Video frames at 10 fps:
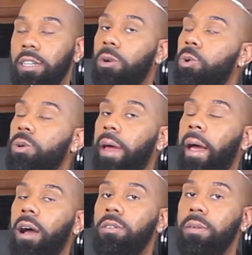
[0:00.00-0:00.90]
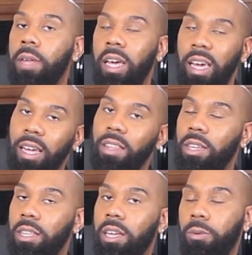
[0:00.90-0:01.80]
and cool down. And
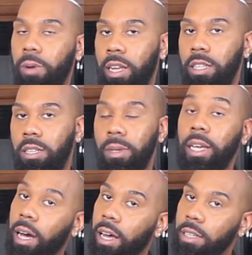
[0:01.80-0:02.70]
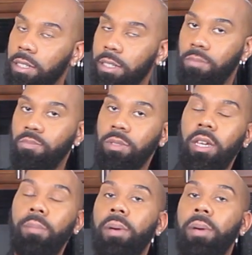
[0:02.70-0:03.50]
then they're ready to be cut and